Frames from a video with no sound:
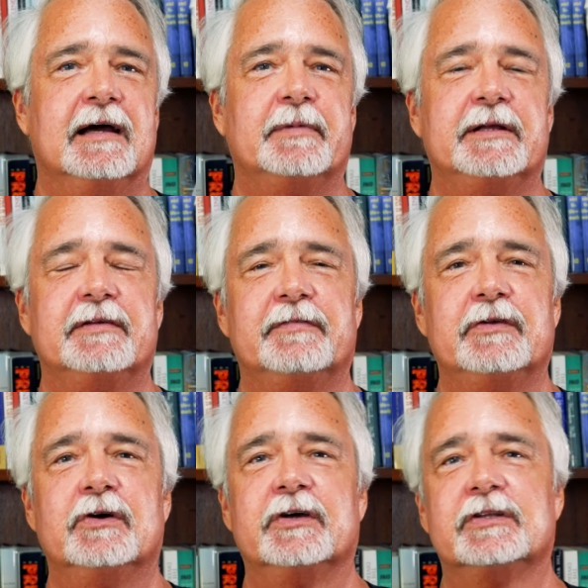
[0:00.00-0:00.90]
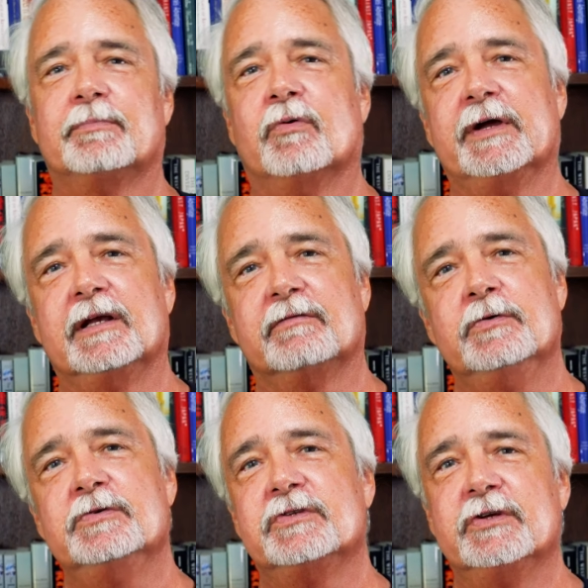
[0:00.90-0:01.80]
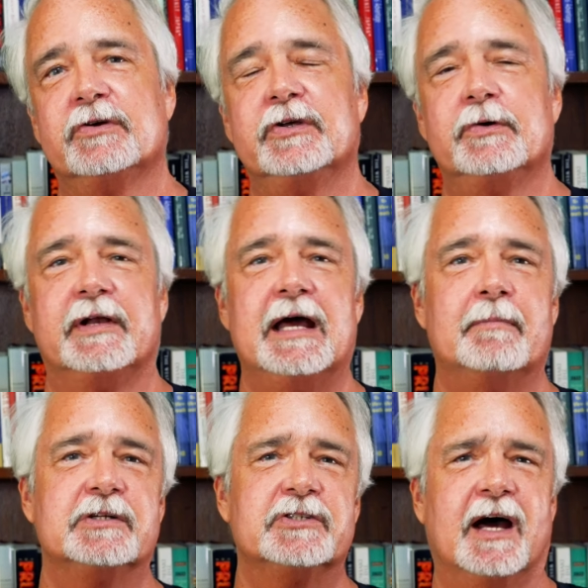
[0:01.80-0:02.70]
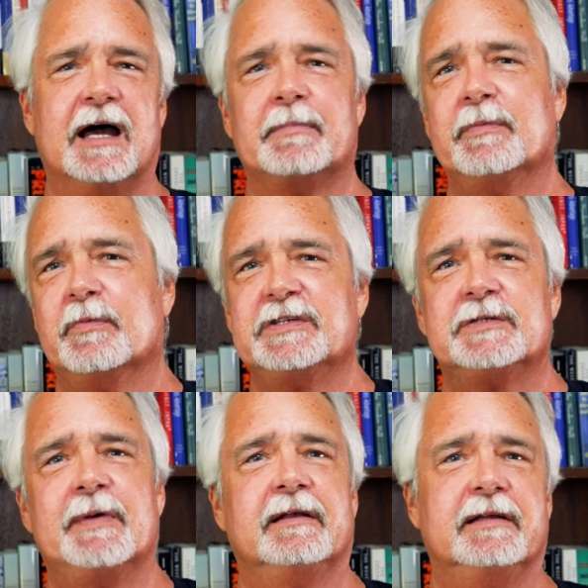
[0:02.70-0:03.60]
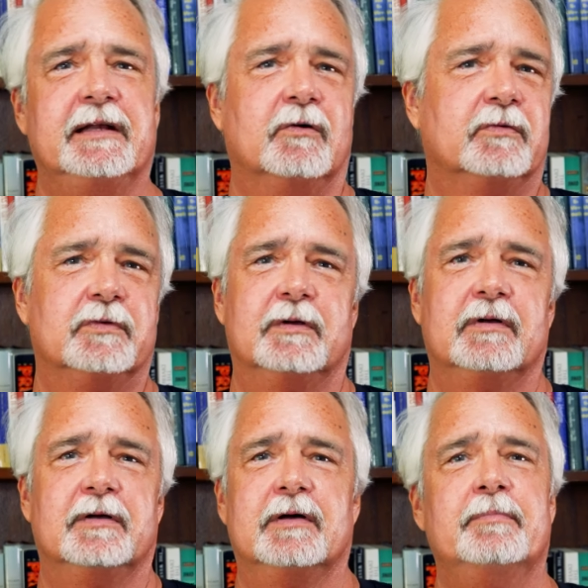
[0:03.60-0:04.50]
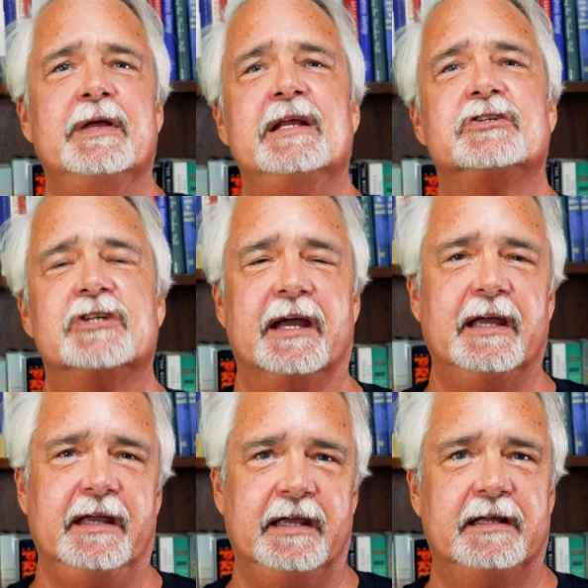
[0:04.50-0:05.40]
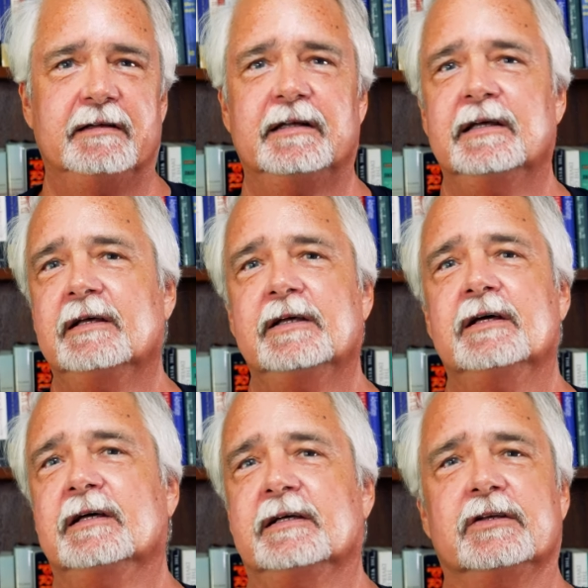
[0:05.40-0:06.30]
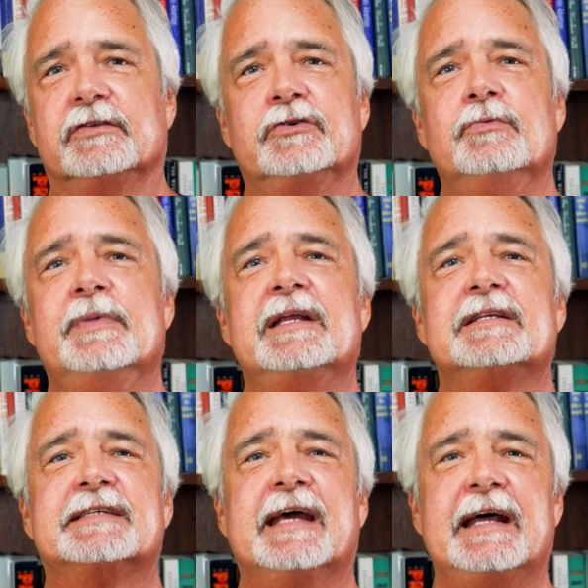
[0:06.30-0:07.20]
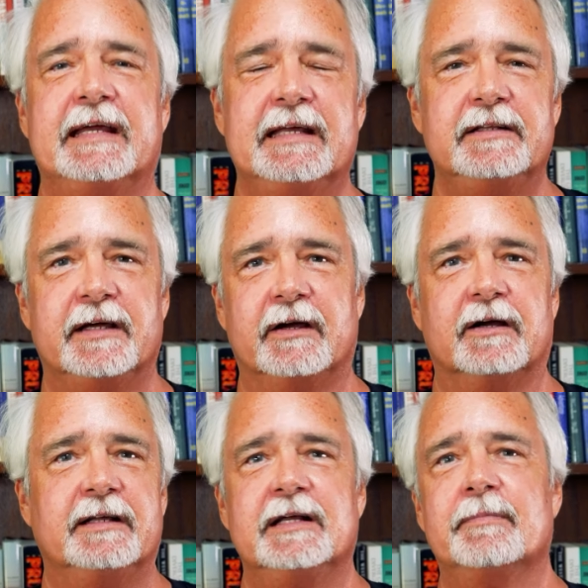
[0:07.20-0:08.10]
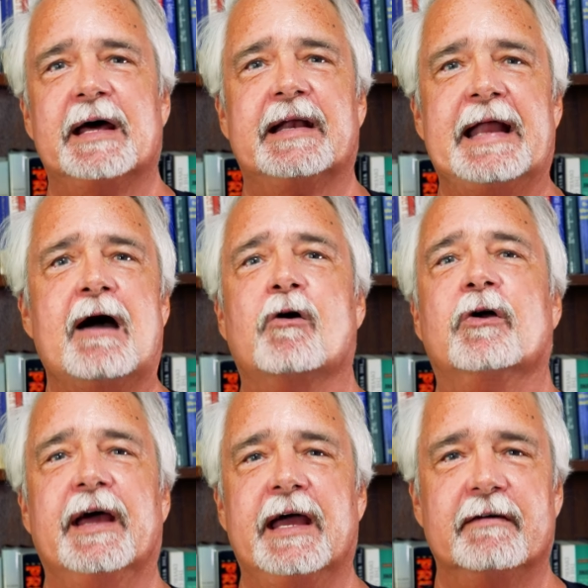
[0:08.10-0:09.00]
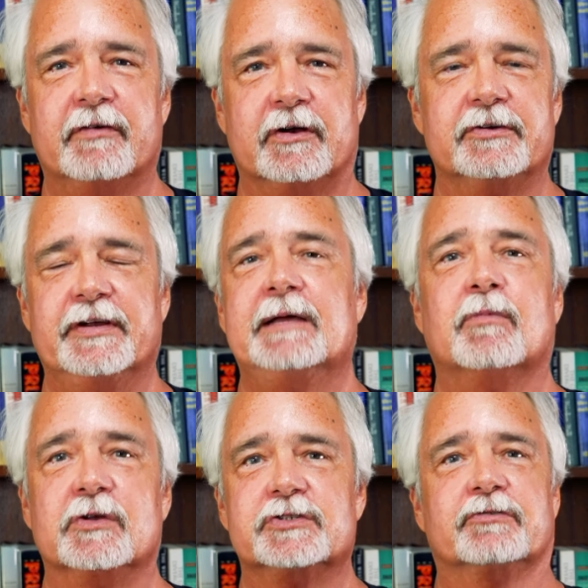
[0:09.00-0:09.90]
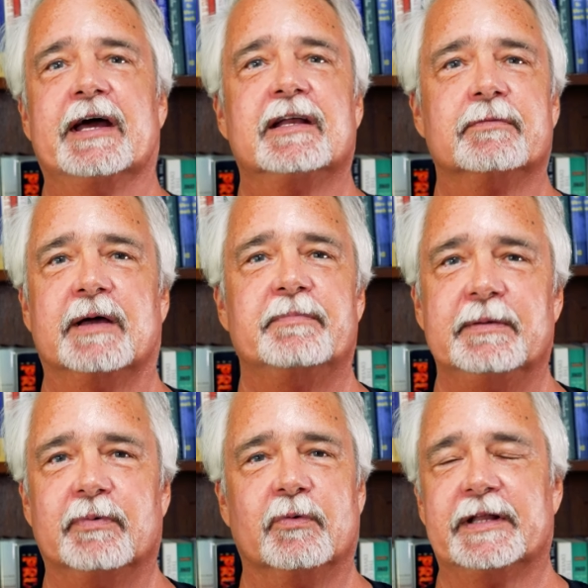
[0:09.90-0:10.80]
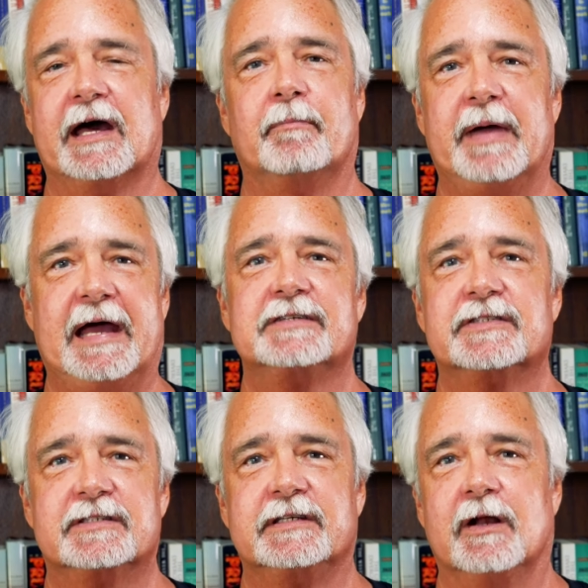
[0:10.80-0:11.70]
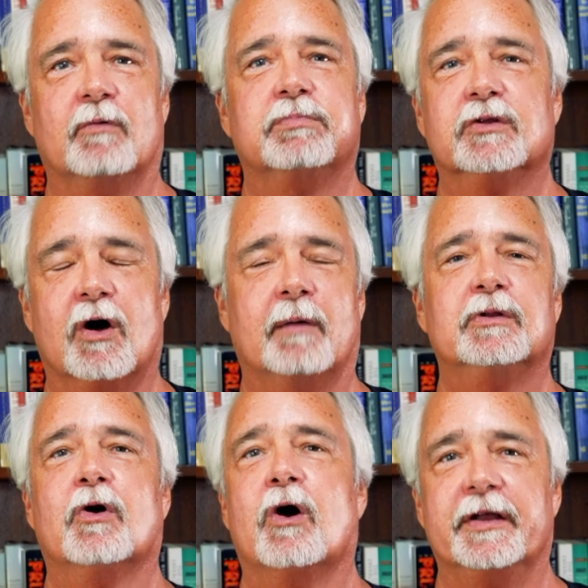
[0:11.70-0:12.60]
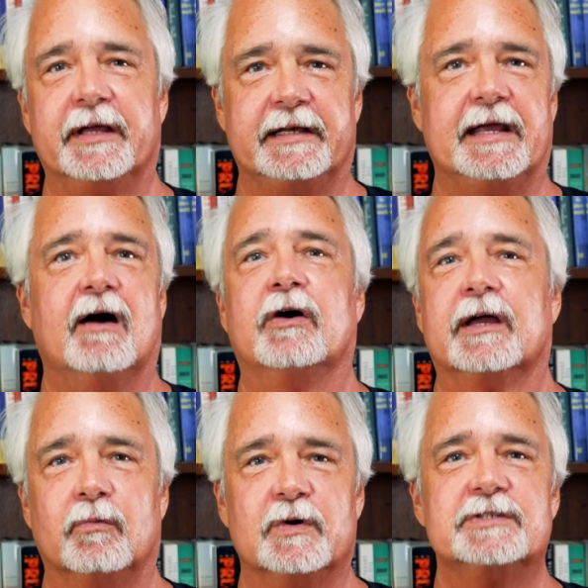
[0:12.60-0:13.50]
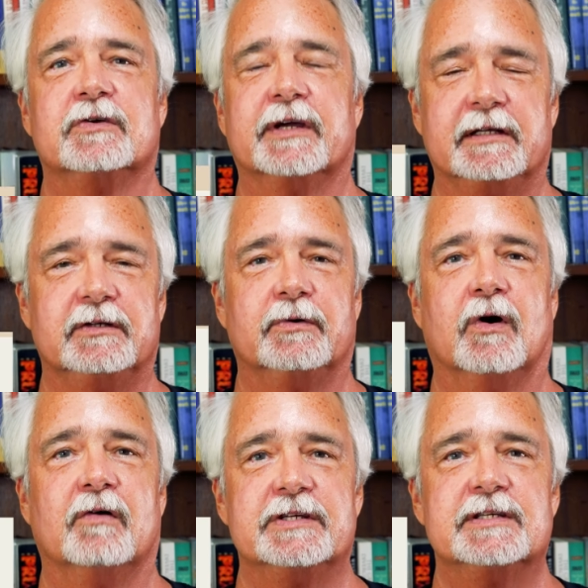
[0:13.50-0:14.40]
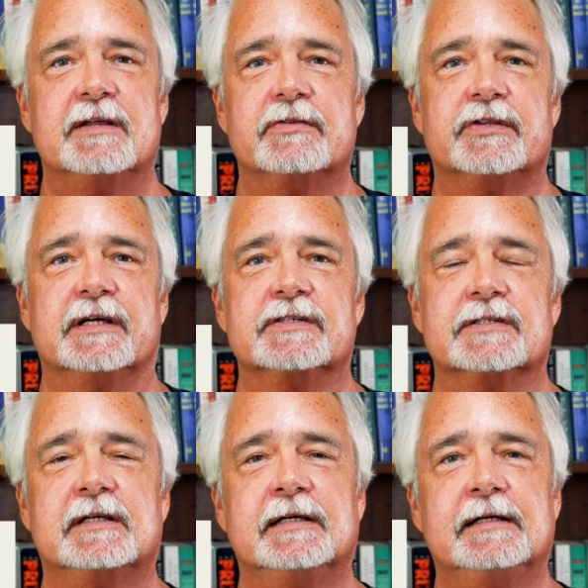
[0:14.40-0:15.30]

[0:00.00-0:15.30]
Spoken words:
I mean, if you look at the point of who's near you and how much time, I mean, we spent, a minute checking in, 2 minutes getting in there, and then about an hour and a half at our table surrounded by people without masks, applauding and yelling and whistling and doing all these other things.